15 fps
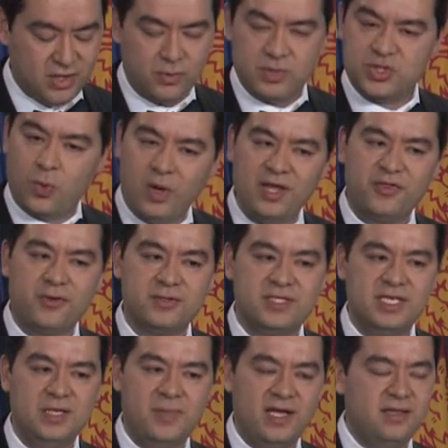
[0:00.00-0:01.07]
who in
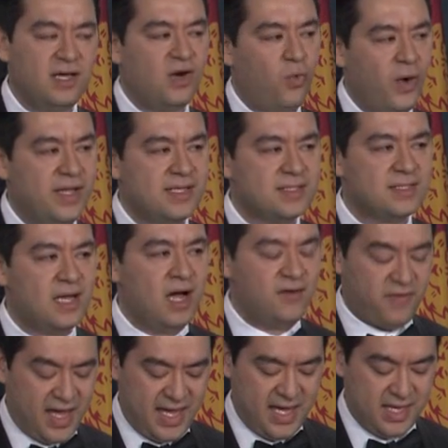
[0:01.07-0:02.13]
2013 made the acquaintance
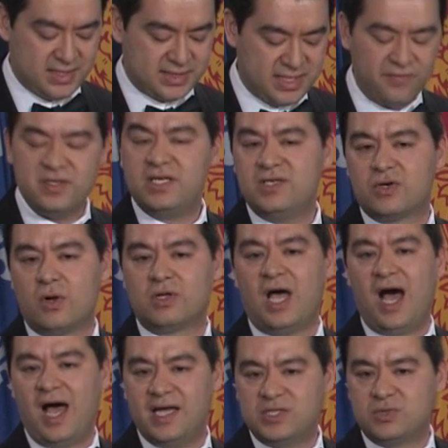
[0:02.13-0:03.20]
of a 17-year-old
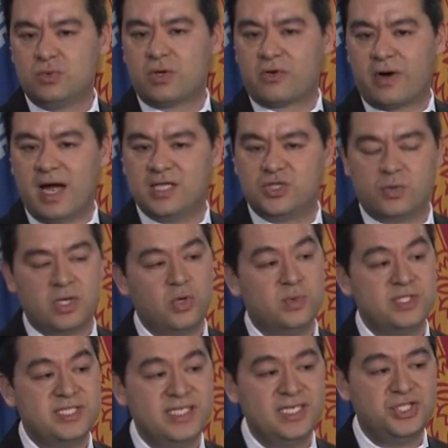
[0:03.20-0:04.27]
high school graduate who
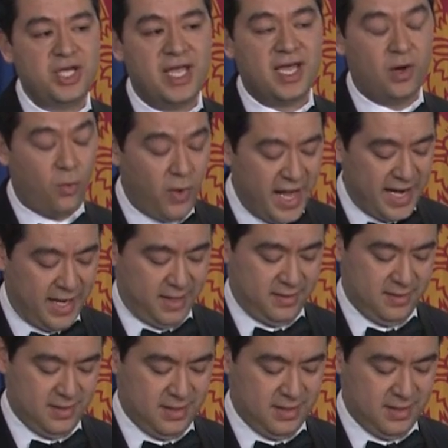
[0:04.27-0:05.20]
was DJing at a wedding.